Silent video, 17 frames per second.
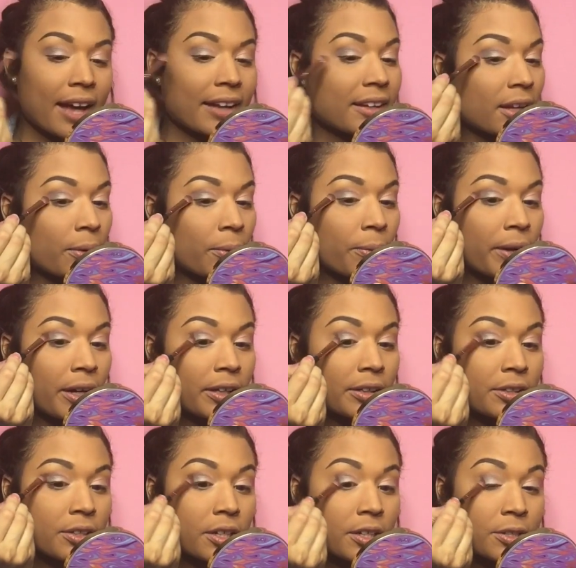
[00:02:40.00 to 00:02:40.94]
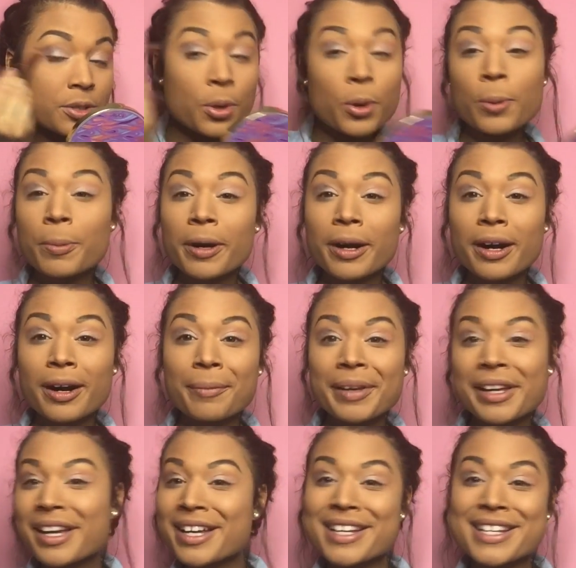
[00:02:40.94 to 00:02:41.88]
I can't wait till October
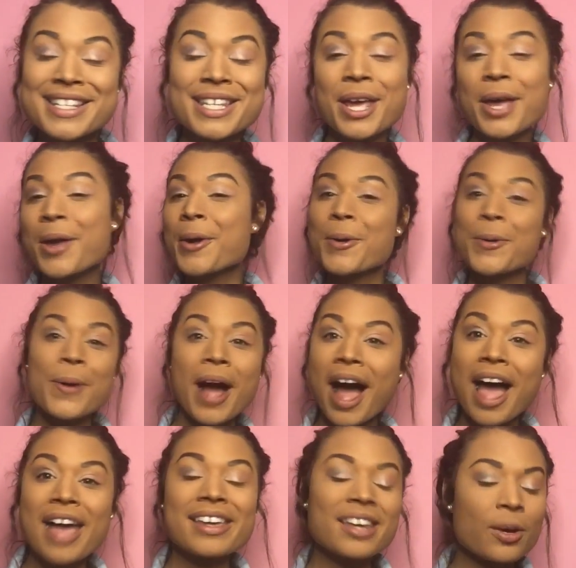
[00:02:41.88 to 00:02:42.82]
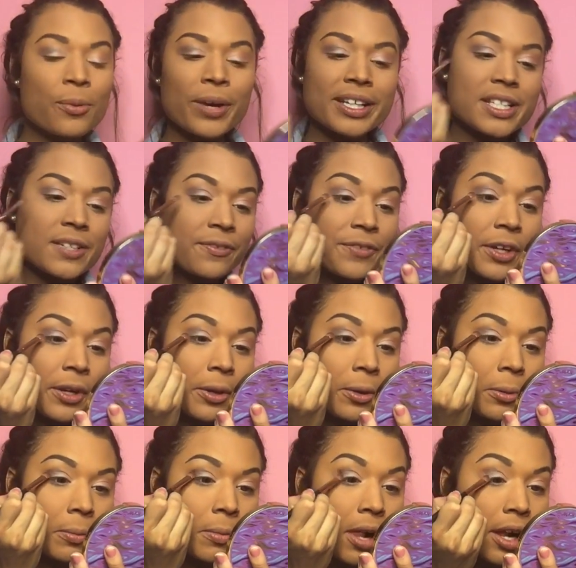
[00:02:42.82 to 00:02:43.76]
because I can't wait to
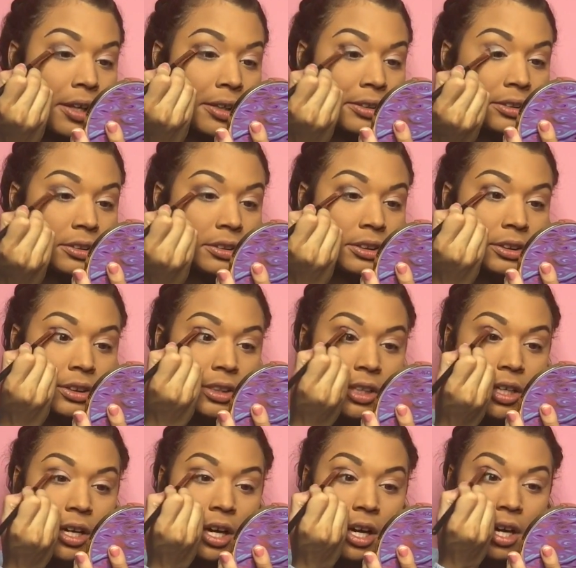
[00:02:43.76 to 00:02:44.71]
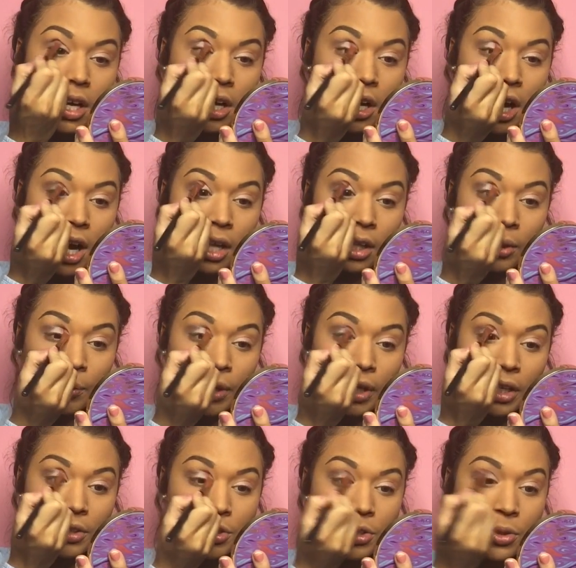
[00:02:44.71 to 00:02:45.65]
film
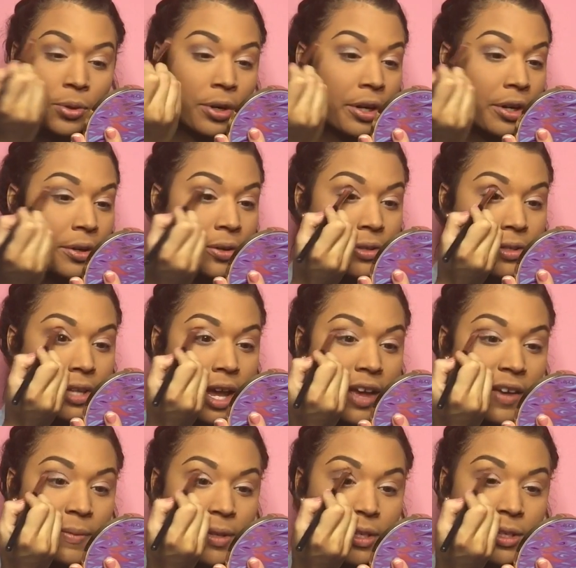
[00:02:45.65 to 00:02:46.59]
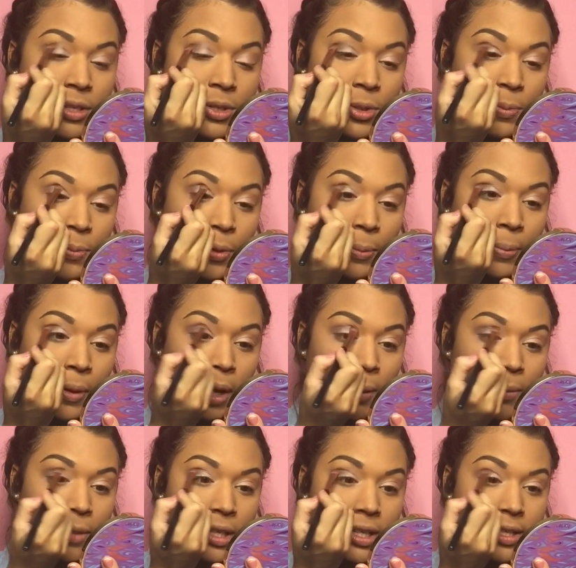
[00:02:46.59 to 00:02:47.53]
Halloween tutorials. I've been super
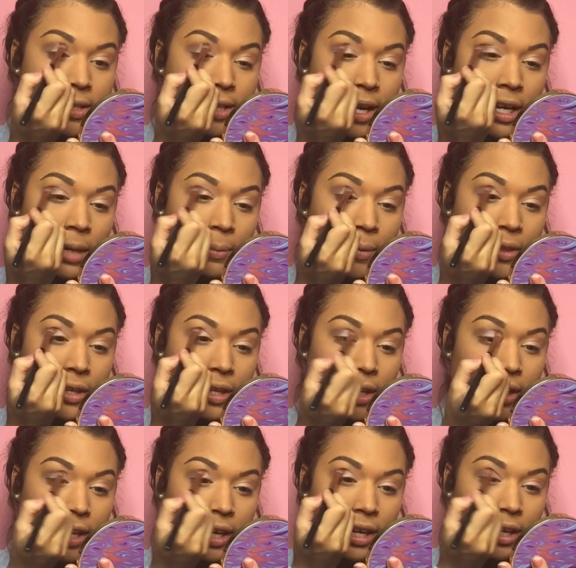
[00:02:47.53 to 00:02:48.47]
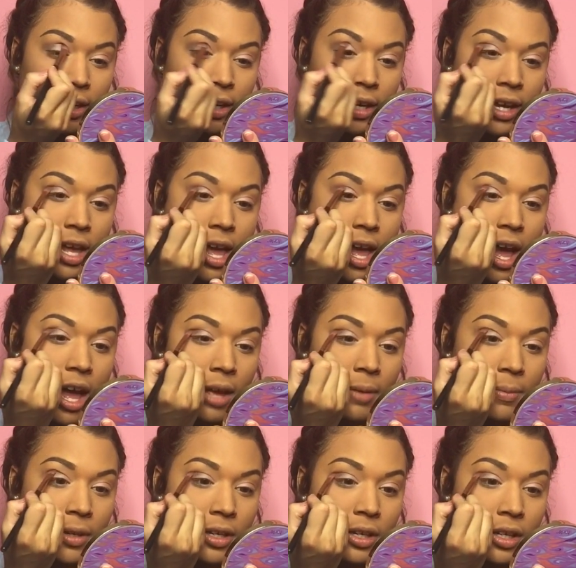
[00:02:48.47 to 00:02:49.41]
pumped and excited, but then again,
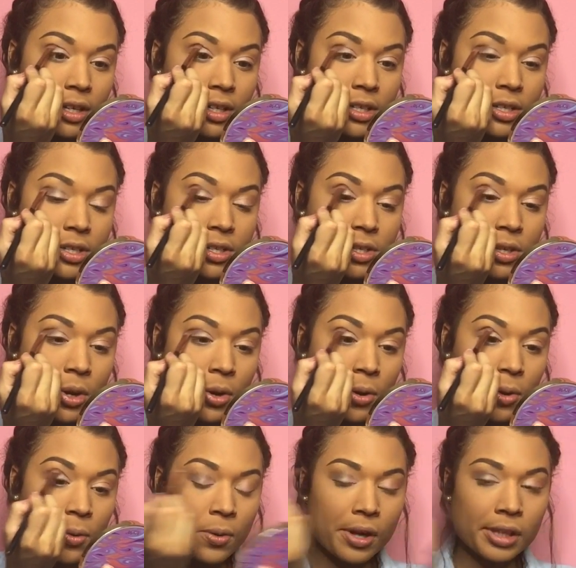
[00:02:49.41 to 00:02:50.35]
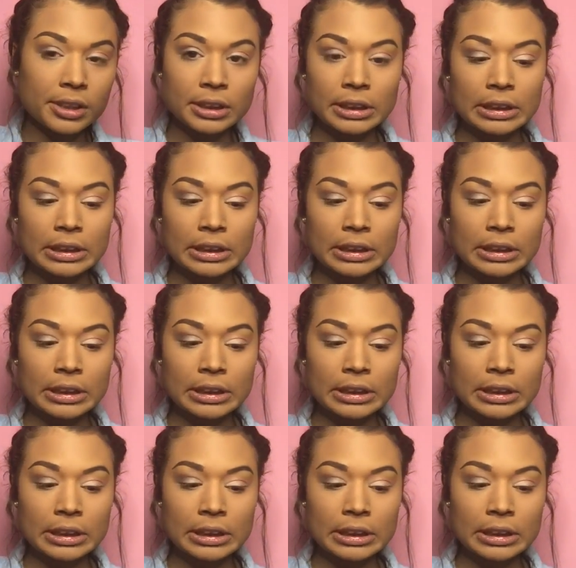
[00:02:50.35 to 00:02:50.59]
I've been so,